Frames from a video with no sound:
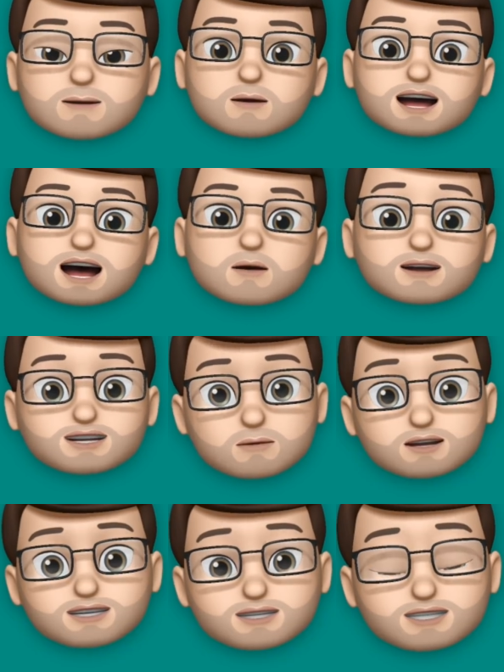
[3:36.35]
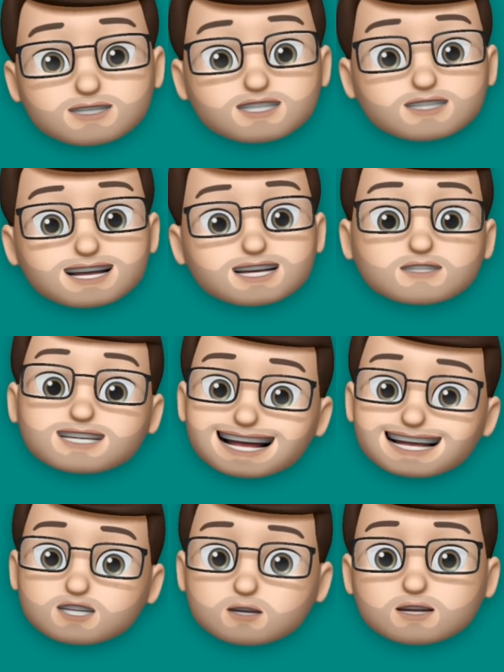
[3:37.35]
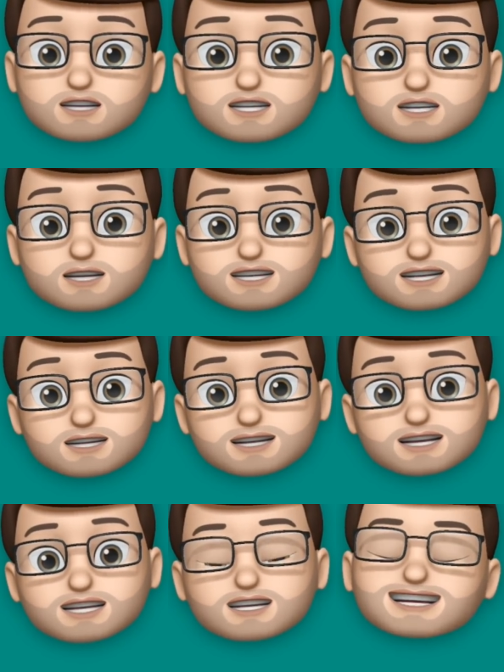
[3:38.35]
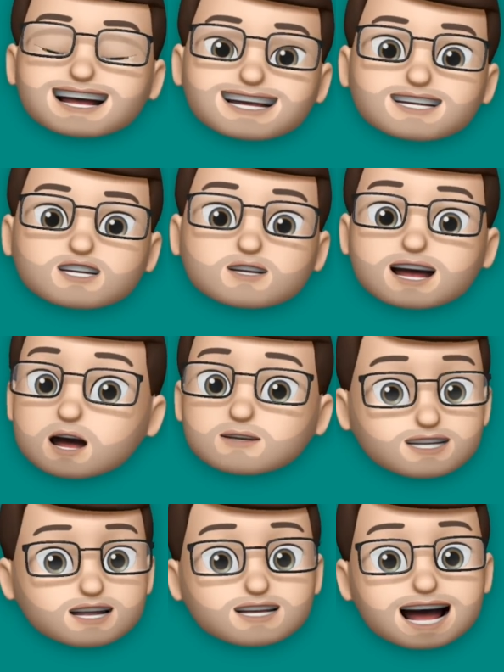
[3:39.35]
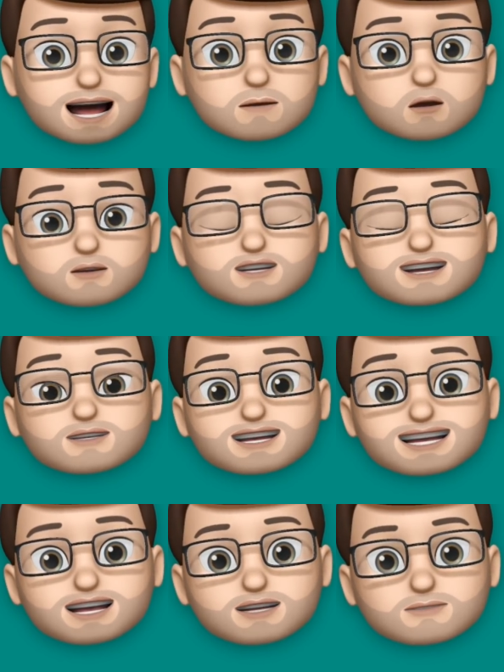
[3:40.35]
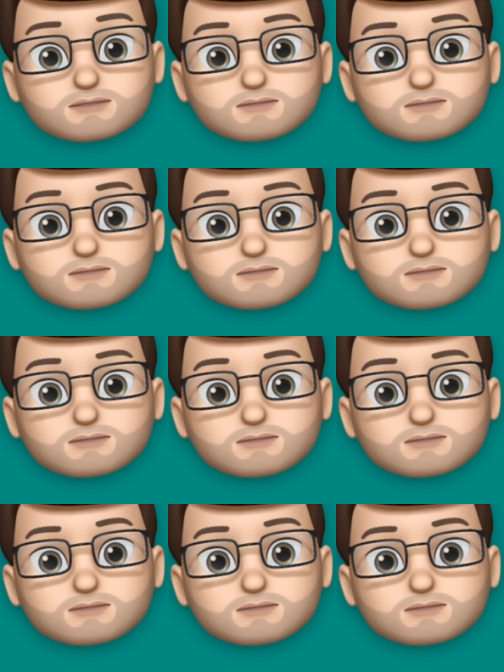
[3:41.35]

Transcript: But I want to watch it full screen and really enjoy this new series, and to do that I'm just going to tap onto that video.